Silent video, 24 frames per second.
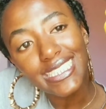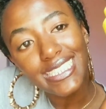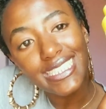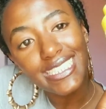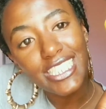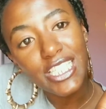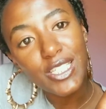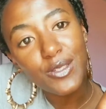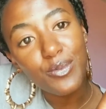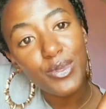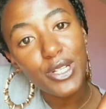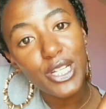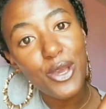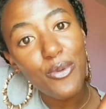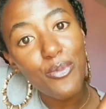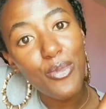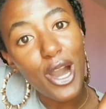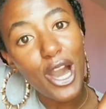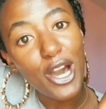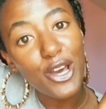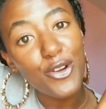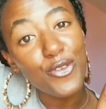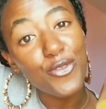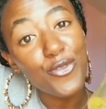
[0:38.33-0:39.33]
This pretty
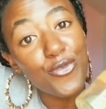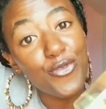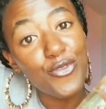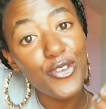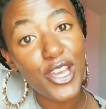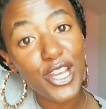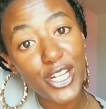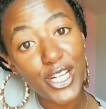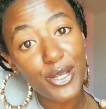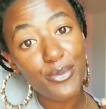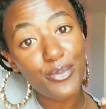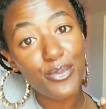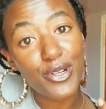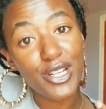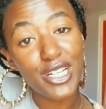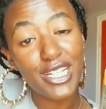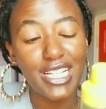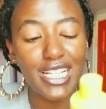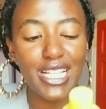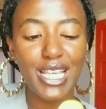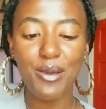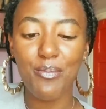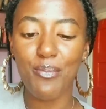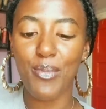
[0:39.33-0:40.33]
bottle, very
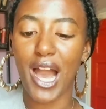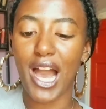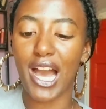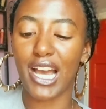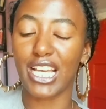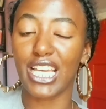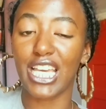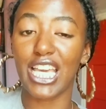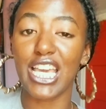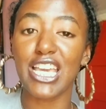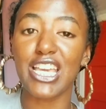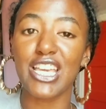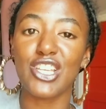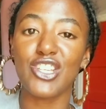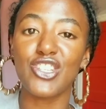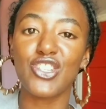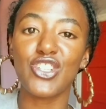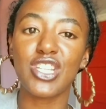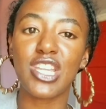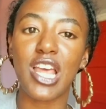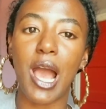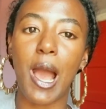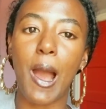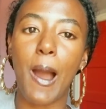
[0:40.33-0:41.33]
prettily
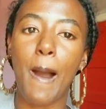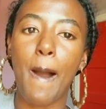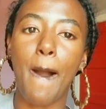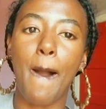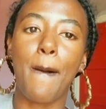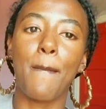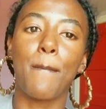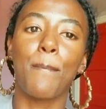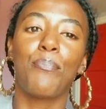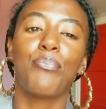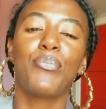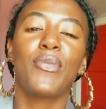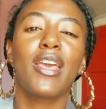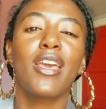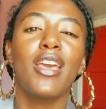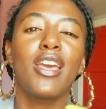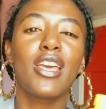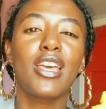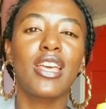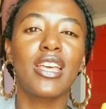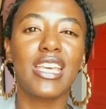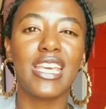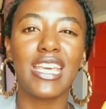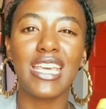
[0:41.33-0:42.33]
packaged,
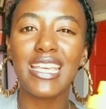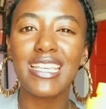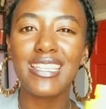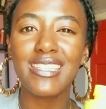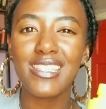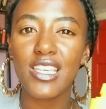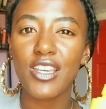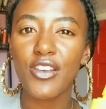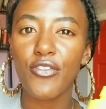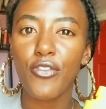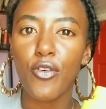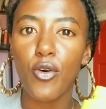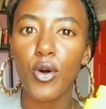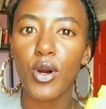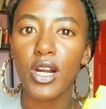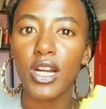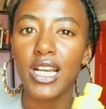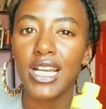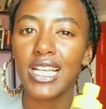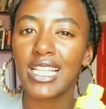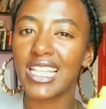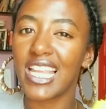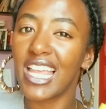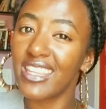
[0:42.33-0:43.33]
easy for
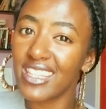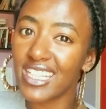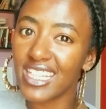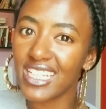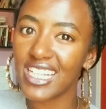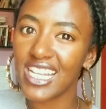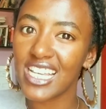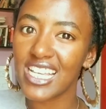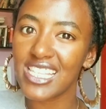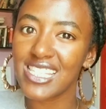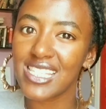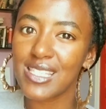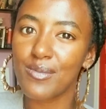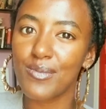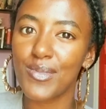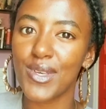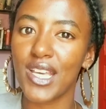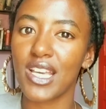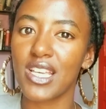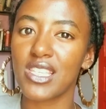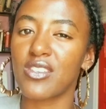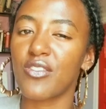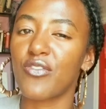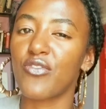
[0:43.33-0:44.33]
cleanliness,
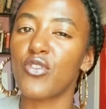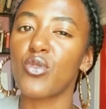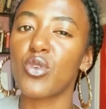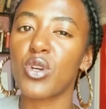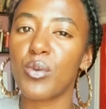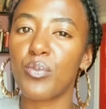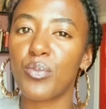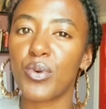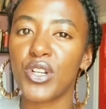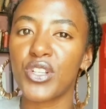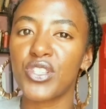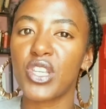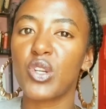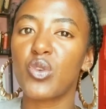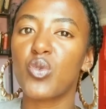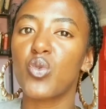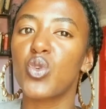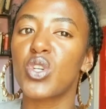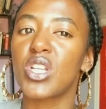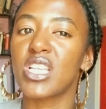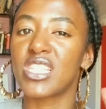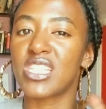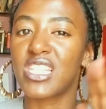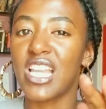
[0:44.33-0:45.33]
because if you're a person who
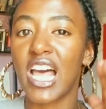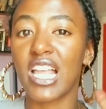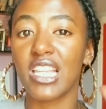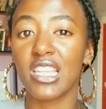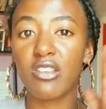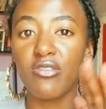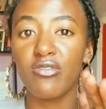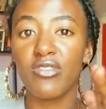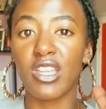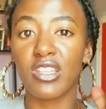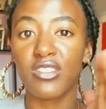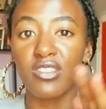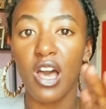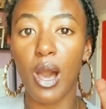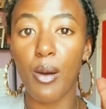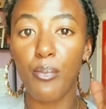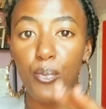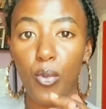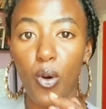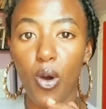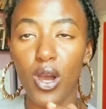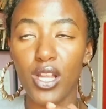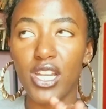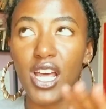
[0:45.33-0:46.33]
does not leave the
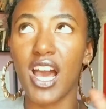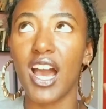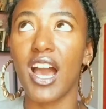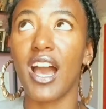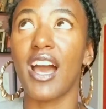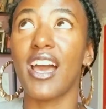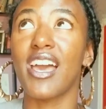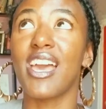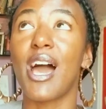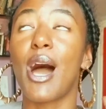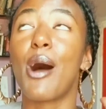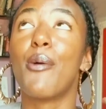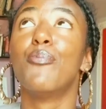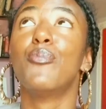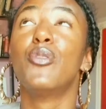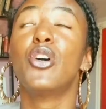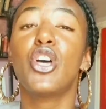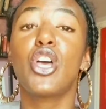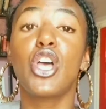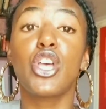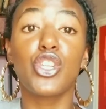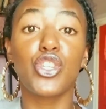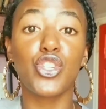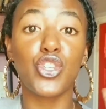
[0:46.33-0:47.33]
top on, I am
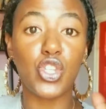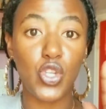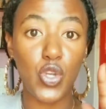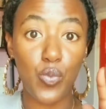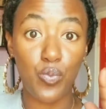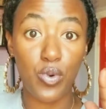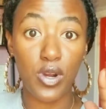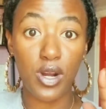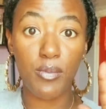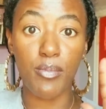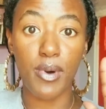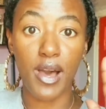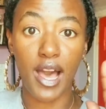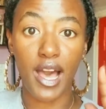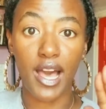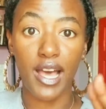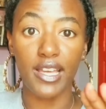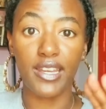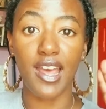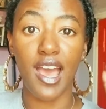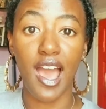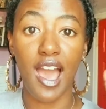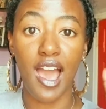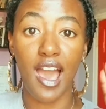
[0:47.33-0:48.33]
super
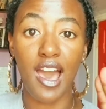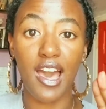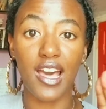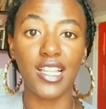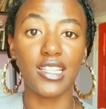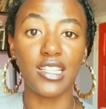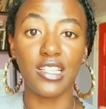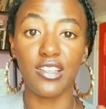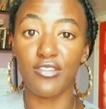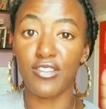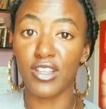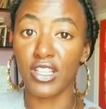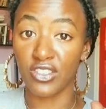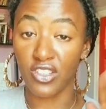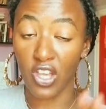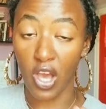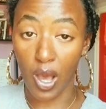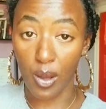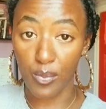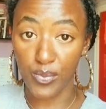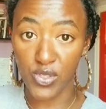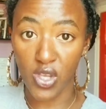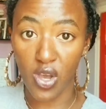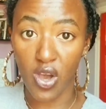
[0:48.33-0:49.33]
bad at leaving
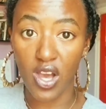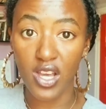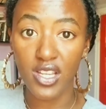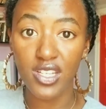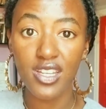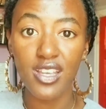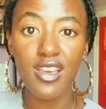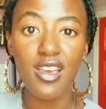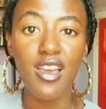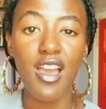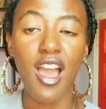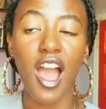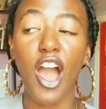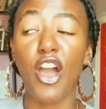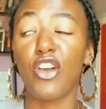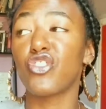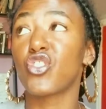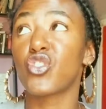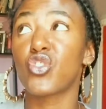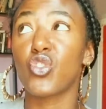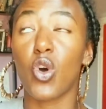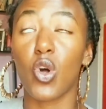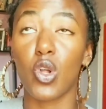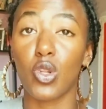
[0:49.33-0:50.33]
tops on. I
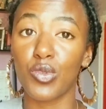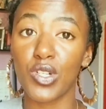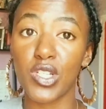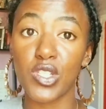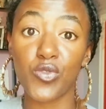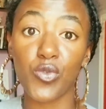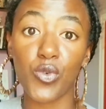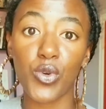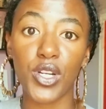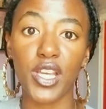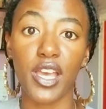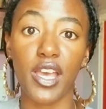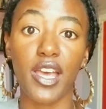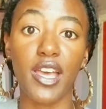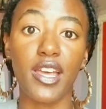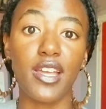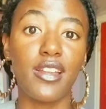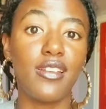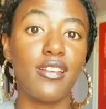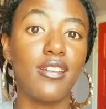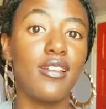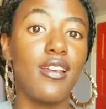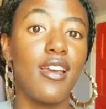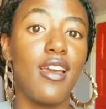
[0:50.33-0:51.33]
just always
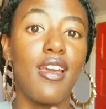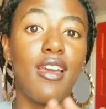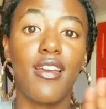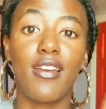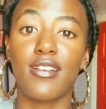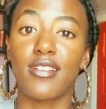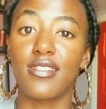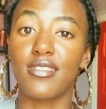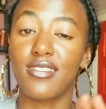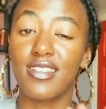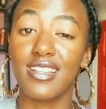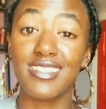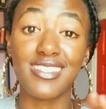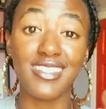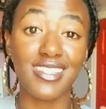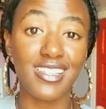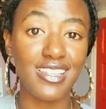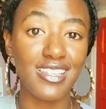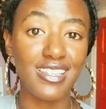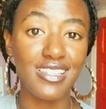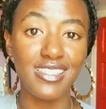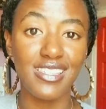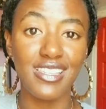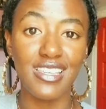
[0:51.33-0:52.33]
forget, and it's
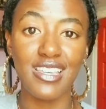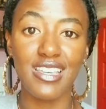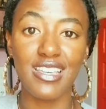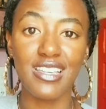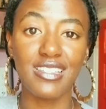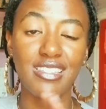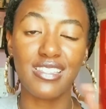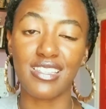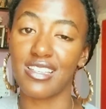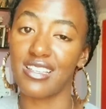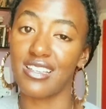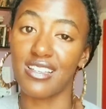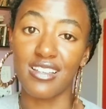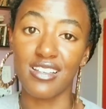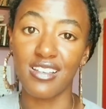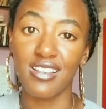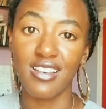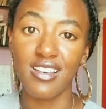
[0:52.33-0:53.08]
easy to